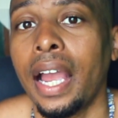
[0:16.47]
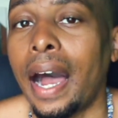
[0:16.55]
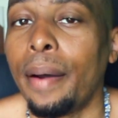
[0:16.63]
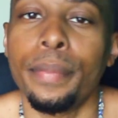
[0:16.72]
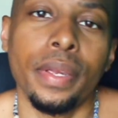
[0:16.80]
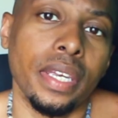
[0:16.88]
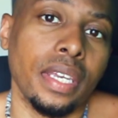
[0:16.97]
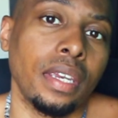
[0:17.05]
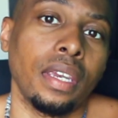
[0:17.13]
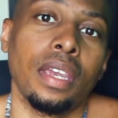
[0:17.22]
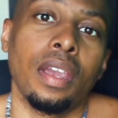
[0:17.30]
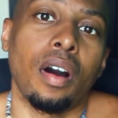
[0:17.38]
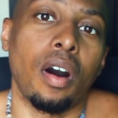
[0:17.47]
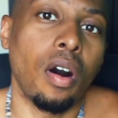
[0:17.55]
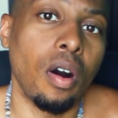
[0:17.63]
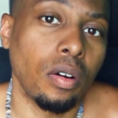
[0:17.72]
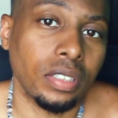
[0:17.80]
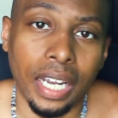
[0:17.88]
I mean
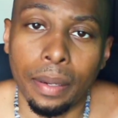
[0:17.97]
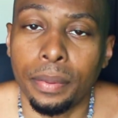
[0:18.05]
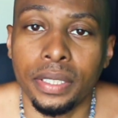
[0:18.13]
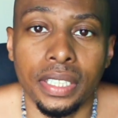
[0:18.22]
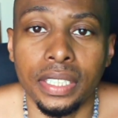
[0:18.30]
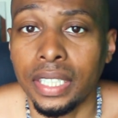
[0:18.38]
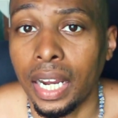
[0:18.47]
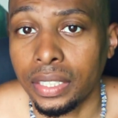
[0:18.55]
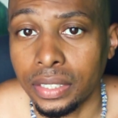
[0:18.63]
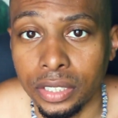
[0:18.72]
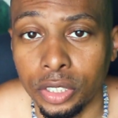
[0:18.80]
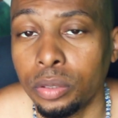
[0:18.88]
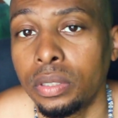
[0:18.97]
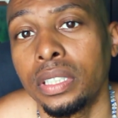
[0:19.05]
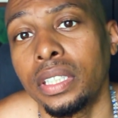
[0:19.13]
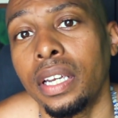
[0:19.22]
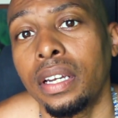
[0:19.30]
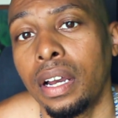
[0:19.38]
all type of detox that you can
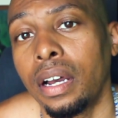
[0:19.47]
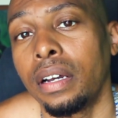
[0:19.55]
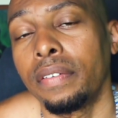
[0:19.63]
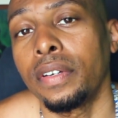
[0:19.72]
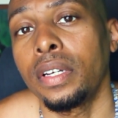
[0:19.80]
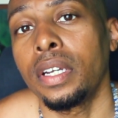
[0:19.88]
think of.